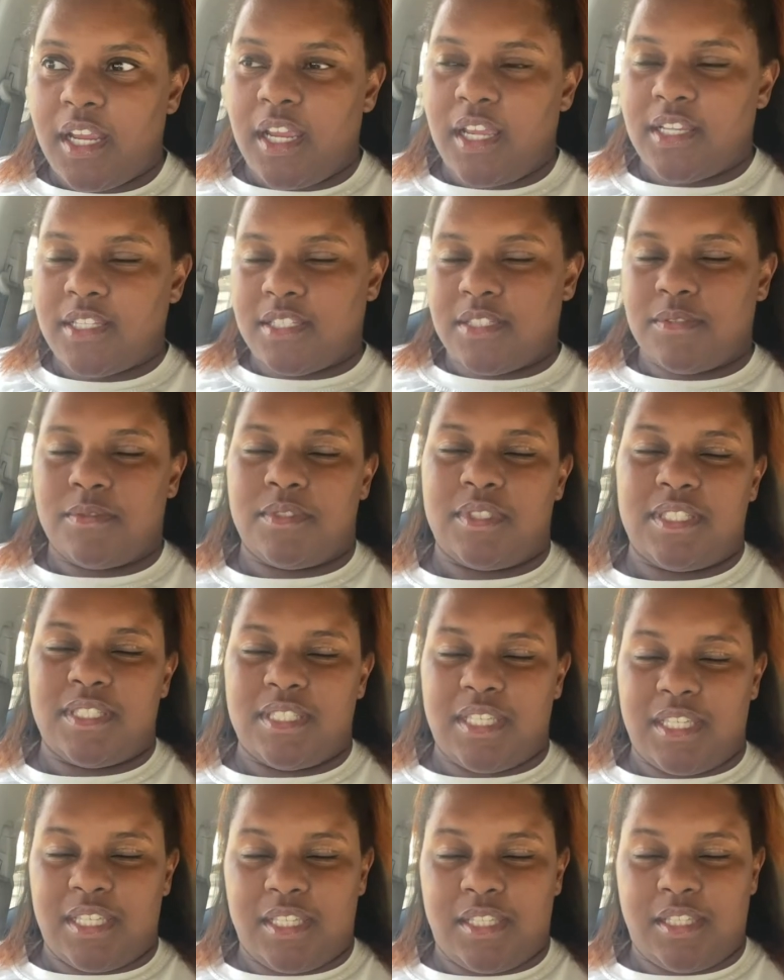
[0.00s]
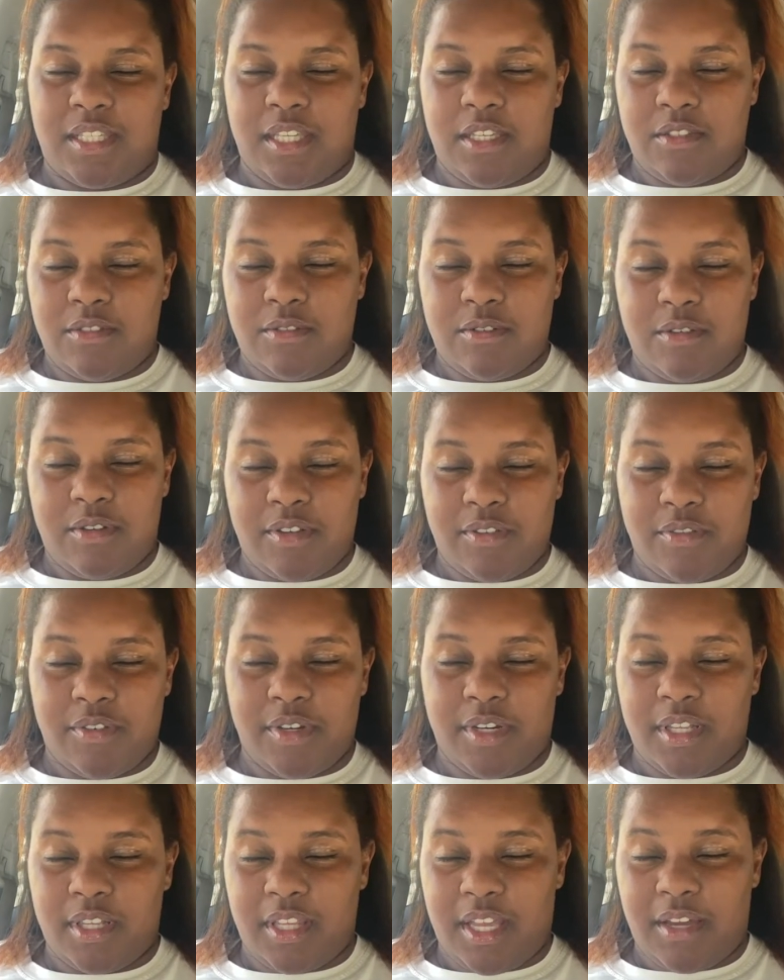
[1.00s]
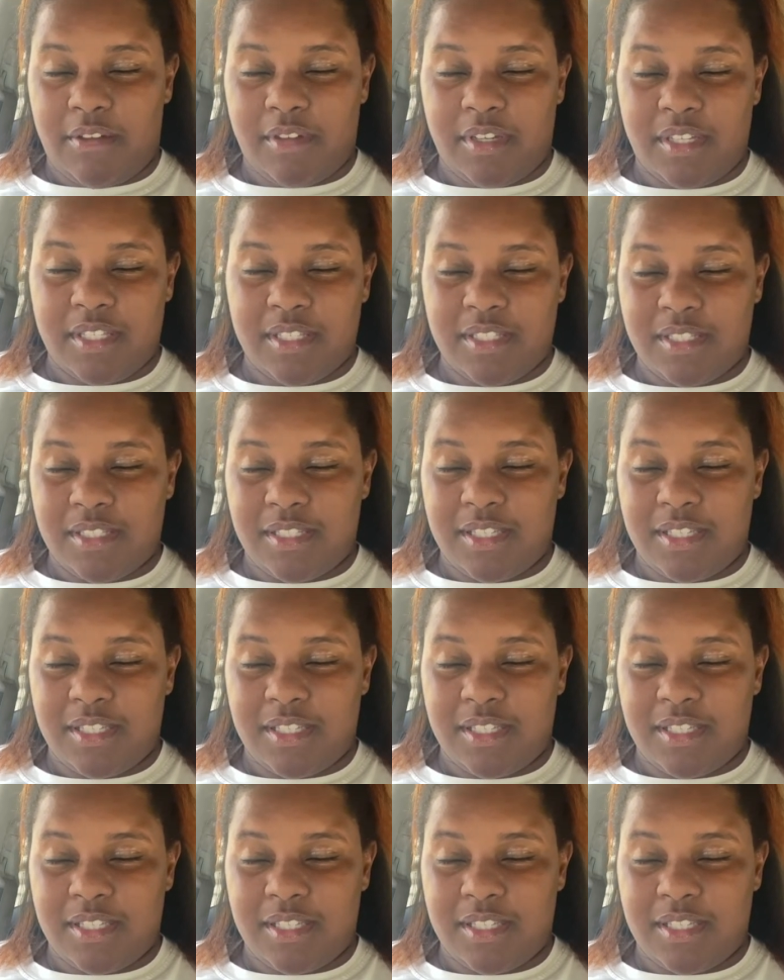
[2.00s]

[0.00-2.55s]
i just want to say thank you lord for allowing us